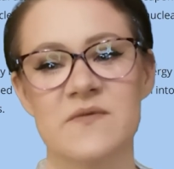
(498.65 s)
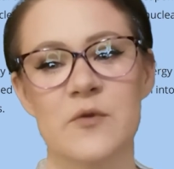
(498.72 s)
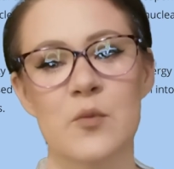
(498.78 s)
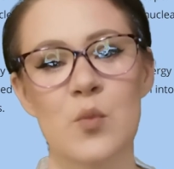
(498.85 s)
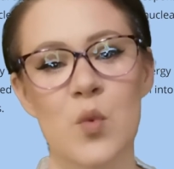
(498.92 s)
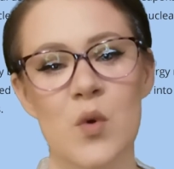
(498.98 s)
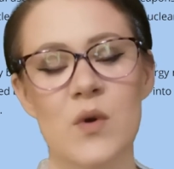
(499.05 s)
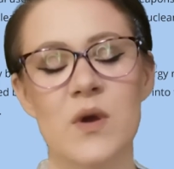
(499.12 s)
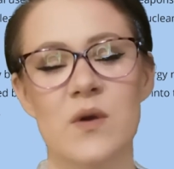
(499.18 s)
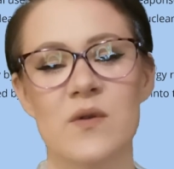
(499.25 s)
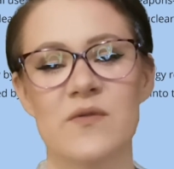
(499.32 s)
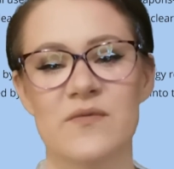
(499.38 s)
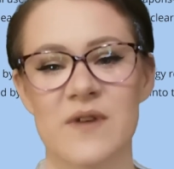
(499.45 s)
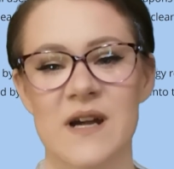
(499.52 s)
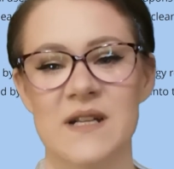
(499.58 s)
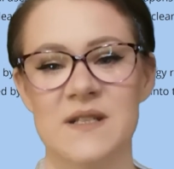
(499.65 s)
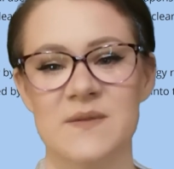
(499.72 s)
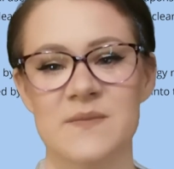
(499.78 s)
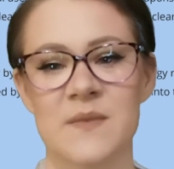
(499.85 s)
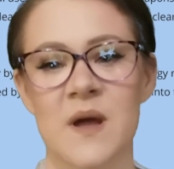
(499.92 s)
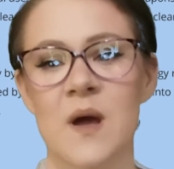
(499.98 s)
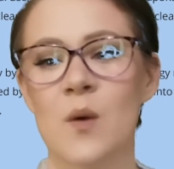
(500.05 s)
from what you have read,
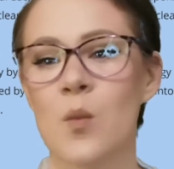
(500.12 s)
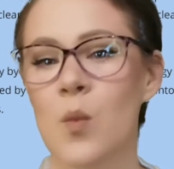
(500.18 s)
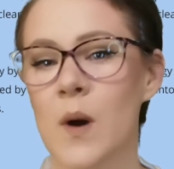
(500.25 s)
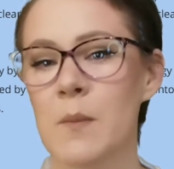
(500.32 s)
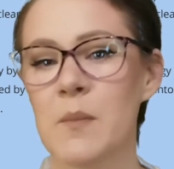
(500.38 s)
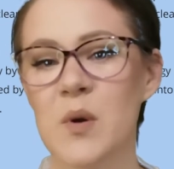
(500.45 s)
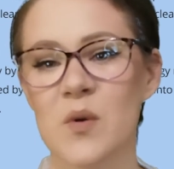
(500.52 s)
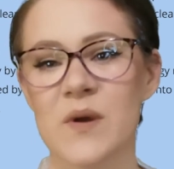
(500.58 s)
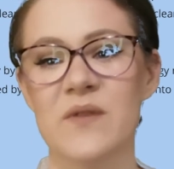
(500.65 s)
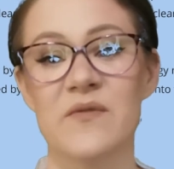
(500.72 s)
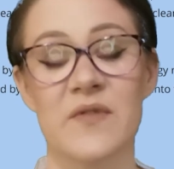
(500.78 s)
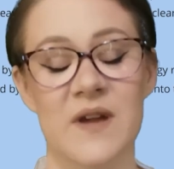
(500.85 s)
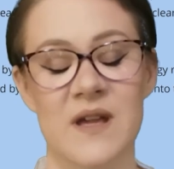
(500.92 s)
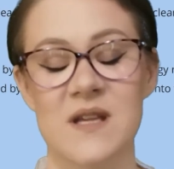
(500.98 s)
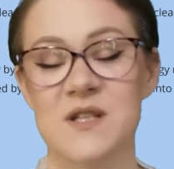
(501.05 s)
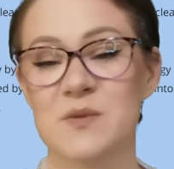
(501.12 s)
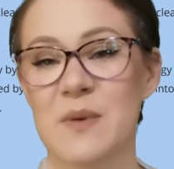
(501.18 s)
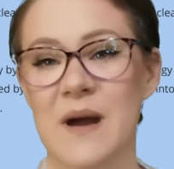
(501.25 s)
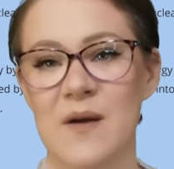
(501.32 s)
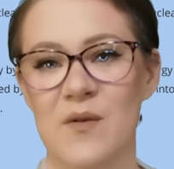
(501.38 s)
1 point for each